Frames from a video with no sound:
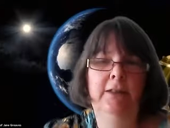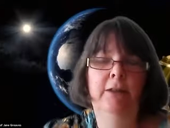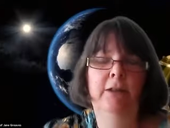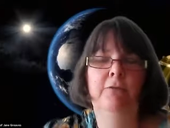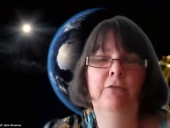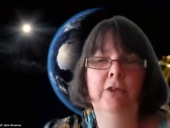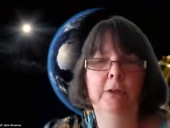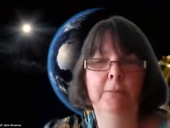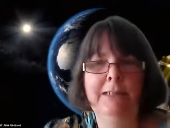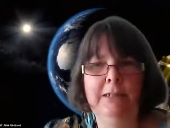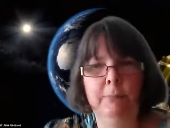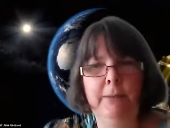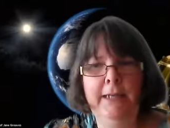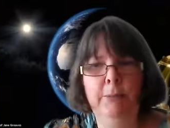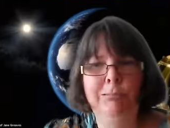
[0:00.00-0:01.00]
the
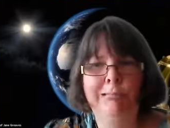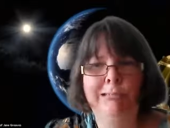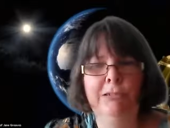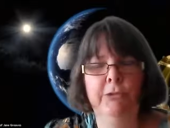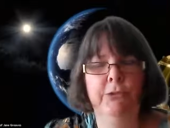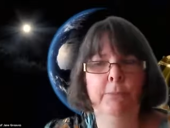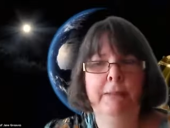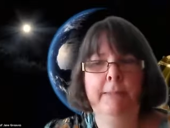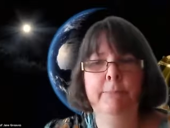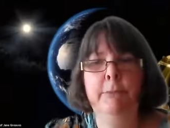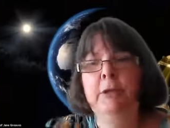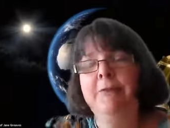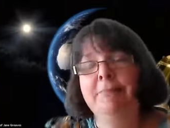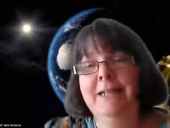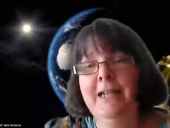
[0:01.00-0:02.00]
fundamental paper in some
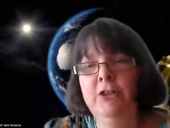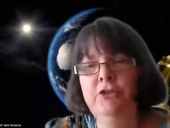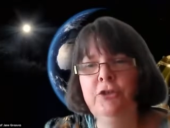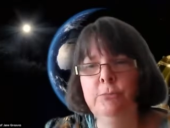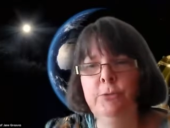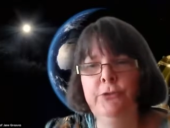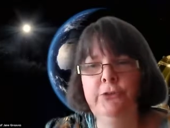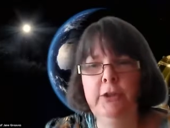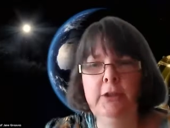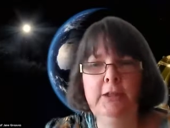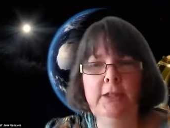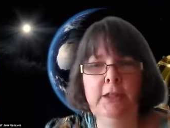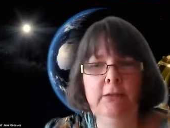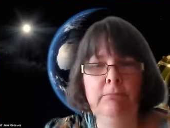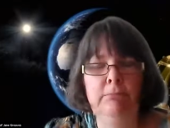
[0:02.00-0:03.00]
chemical reaction was done
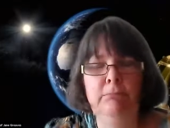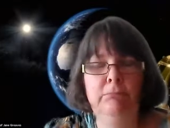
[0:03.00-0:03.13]
in